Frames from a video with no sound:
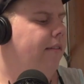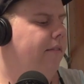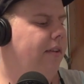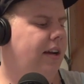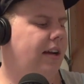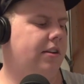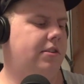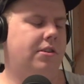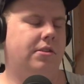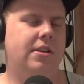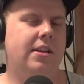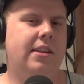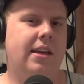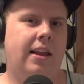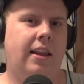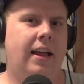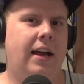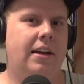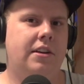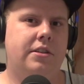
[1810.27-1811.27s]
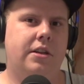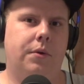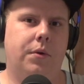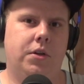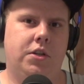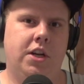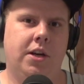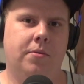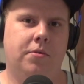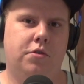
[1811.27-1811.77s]
Because you did that last year
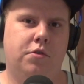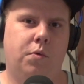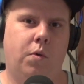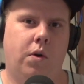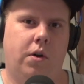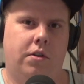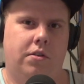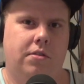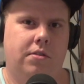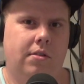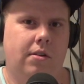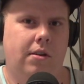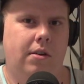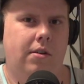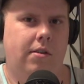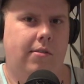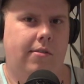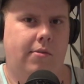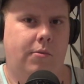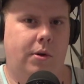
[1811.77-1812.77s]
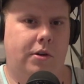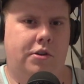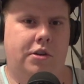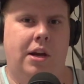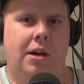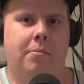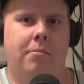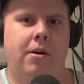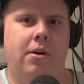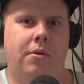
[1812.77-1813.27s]
with Jim Schwartz, with
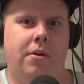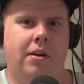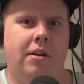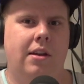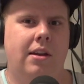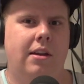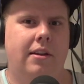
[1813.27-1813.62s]
Shane Bowen.